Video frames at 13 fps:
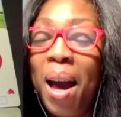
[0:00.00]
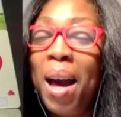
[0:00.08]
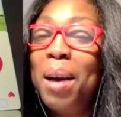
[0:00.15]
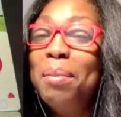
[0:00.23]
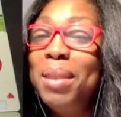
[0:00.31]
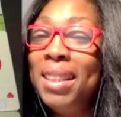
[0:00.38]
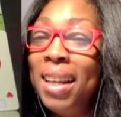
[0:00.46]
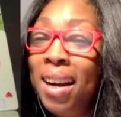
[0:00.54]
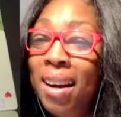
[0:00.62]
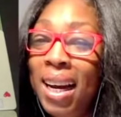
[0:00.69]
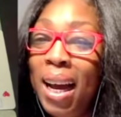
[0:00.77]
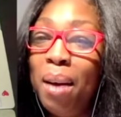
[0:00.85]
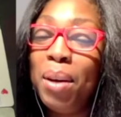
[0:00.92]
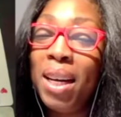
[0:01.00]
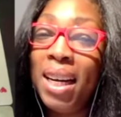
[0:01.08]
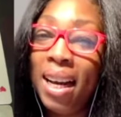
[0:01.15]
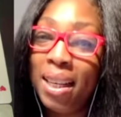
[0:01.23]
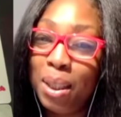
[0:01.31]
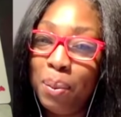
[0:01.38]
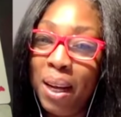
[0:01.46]
I'm sorry. I'm gonna
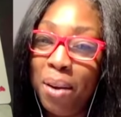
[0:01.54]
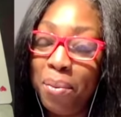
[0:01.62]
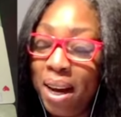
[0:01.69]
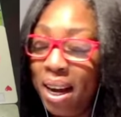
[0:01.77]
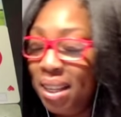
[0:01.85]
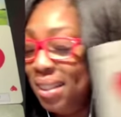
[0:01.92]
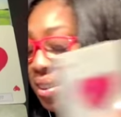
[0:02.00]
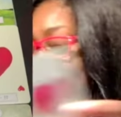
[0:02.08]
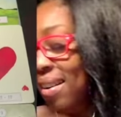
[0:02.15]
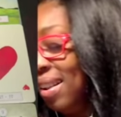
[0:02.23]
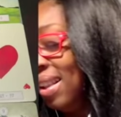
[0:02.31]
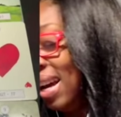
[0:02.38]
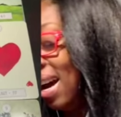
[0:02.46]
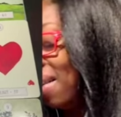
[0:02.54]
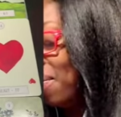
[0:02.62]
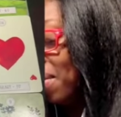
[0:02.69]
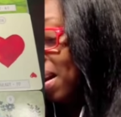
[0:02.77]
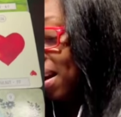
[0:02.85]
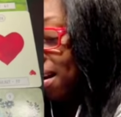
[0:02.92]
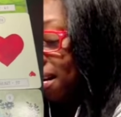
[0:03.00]
explain why I start
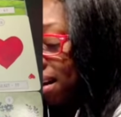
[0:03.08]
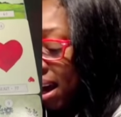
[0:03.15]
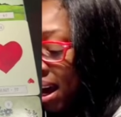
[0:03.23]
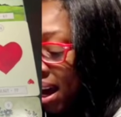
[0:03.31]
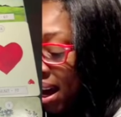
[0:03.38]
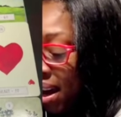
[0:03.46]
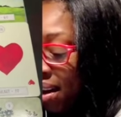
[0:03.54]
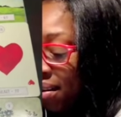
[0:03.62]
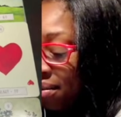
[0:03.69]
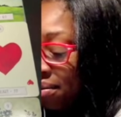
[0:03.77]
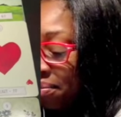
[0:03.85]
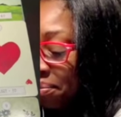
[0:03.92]
laughing. Okay.